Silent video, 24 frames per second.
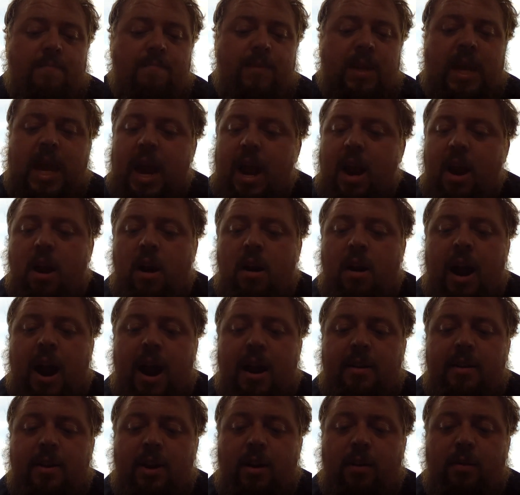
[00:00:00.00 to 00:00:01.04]
care
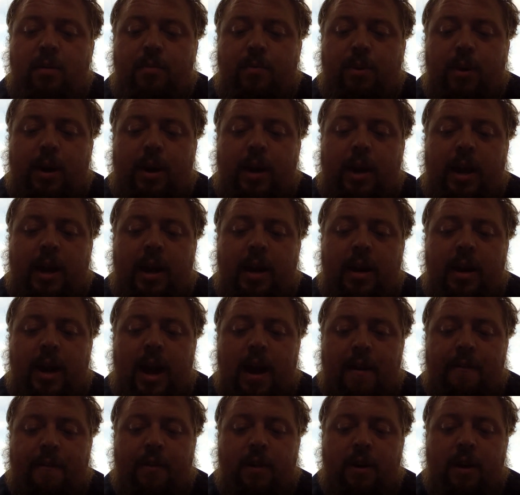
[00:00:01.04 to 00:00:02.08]
and don't put in
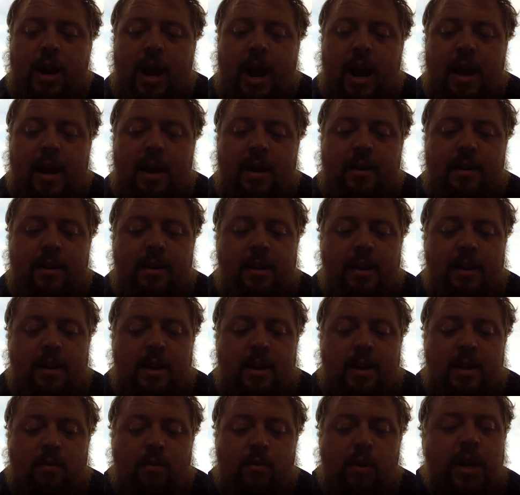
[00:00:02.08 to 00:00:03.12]
effort and
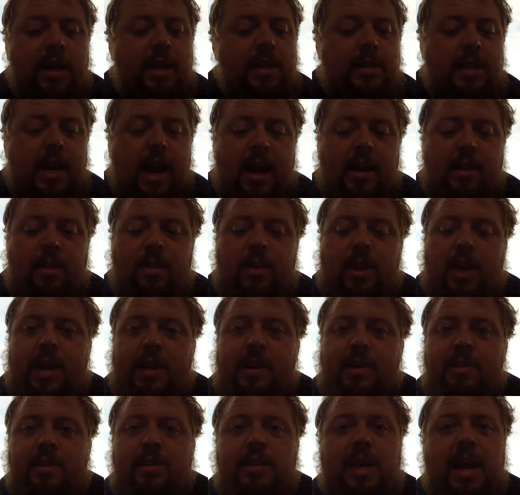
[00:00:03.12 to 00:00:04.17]
redesign
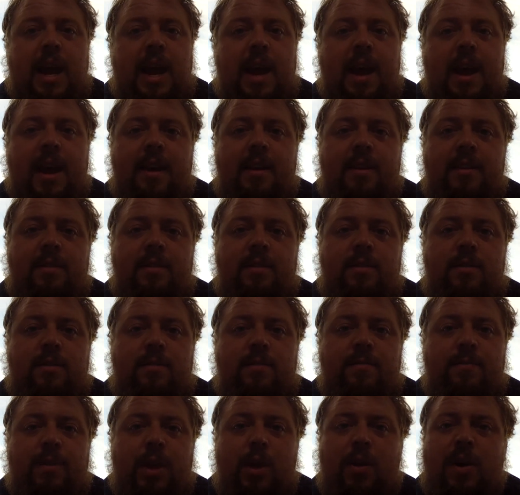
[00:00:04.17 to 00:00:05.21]
things, and
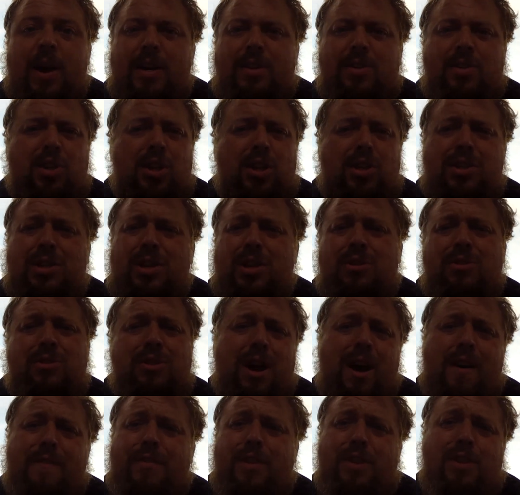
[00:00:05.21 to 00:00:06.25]
you guys just use
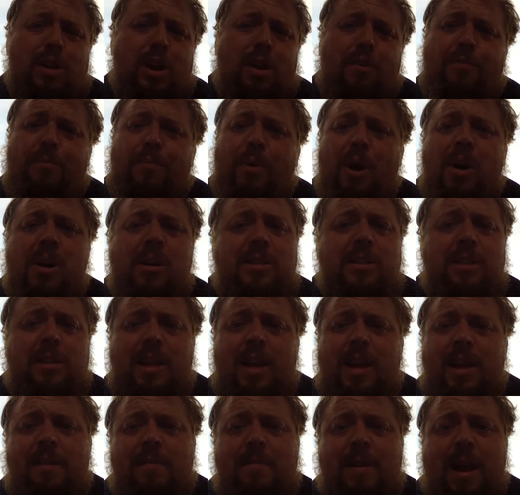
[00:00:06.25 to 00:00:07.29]
off-the-shelf parts
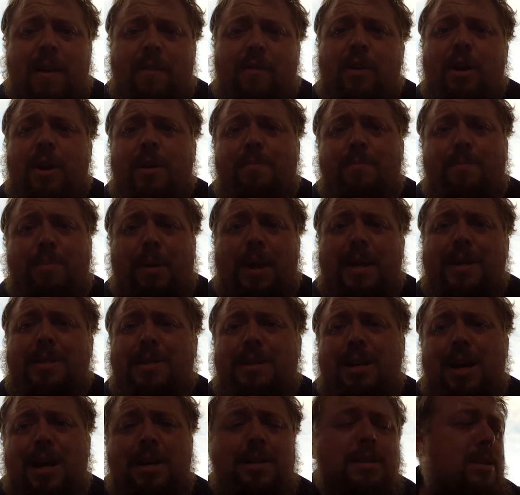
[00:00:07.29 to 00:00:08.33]
that every place
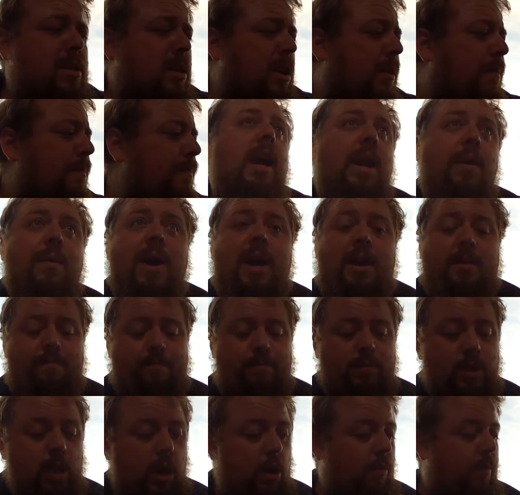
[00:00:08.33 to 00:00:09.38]
does. So anyway,
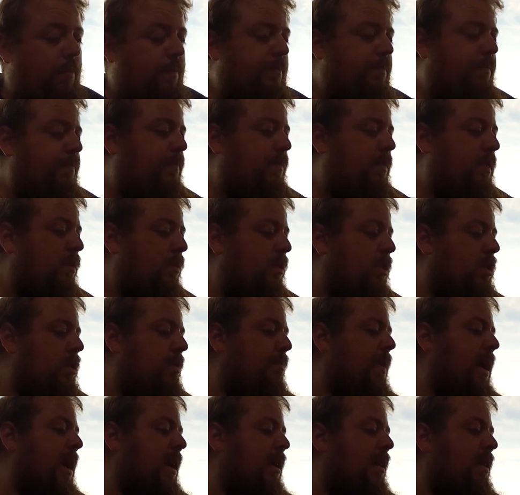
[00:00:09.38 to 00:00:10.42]
so we're gonna jump
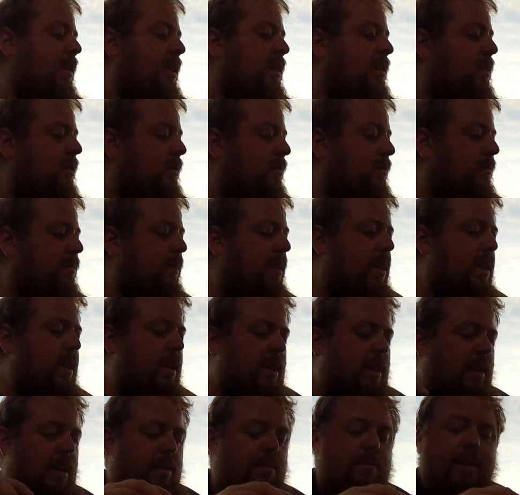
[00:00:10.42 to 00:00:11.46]
back into this,
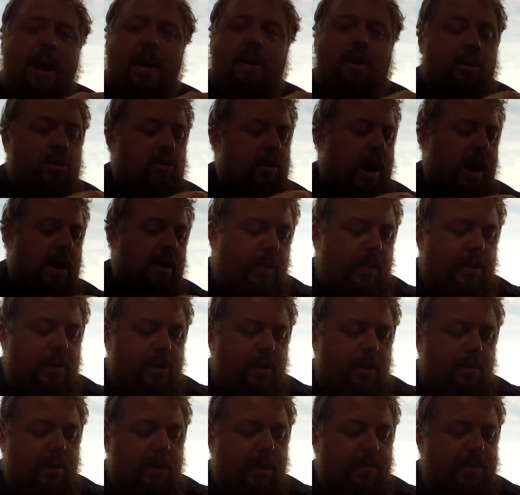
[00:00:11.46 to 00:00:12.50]
get back on track. These are
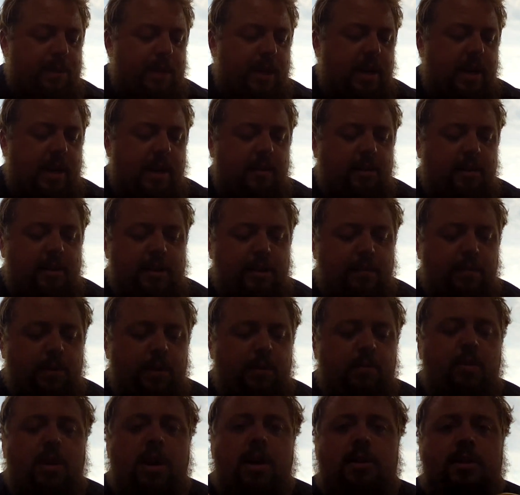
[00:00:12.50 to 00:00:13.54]
gonna be upside down because I put
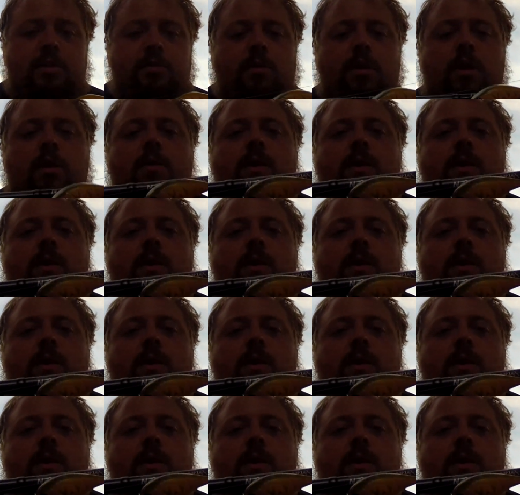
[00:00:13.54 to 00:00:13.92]
the rods the wrong